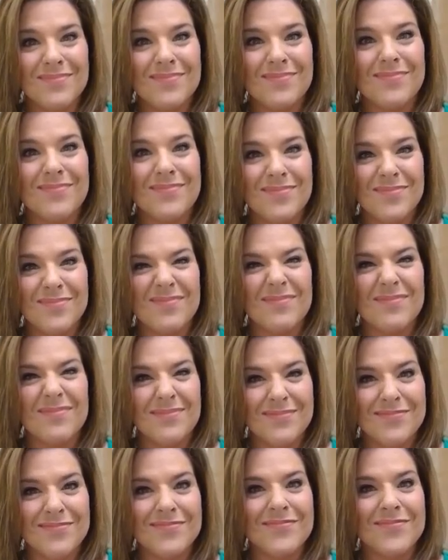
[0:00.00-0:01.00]

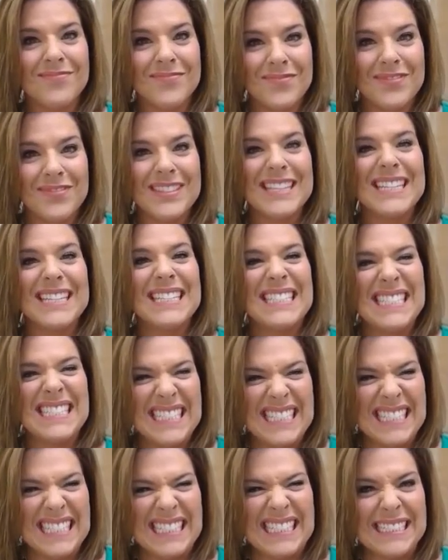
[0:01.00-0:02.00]

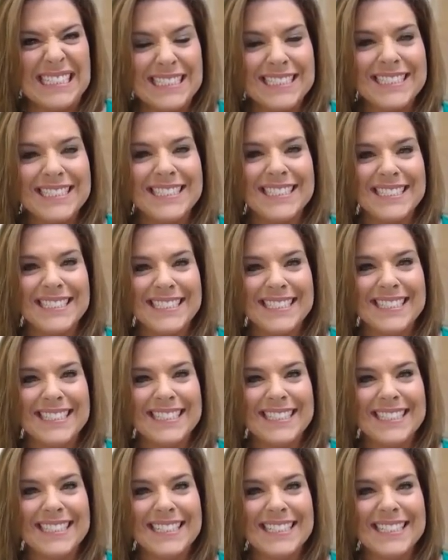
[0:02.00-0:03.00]

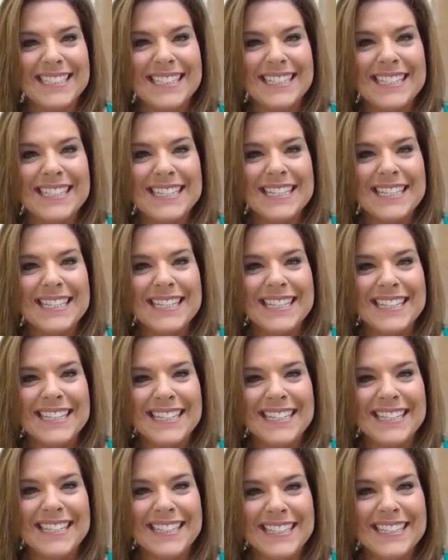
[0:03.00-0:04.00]

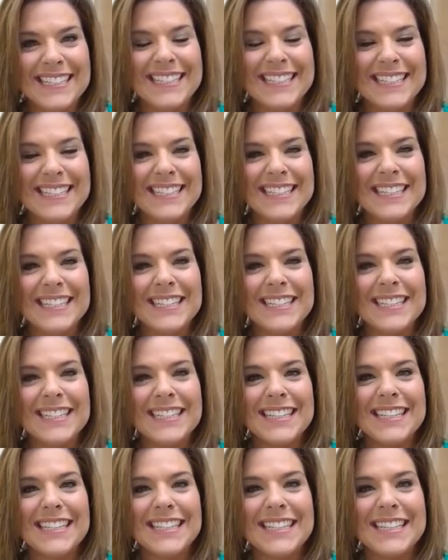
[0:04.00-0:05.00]

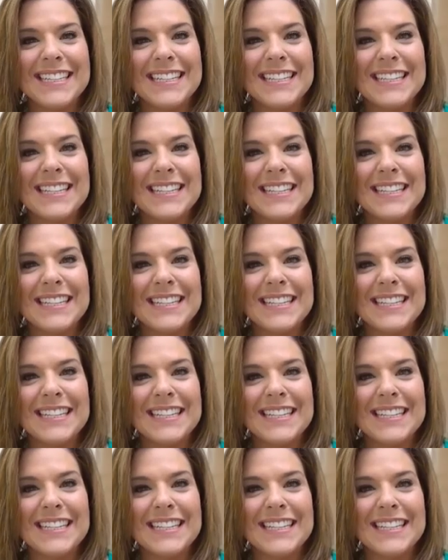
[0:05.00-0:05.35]
(silent)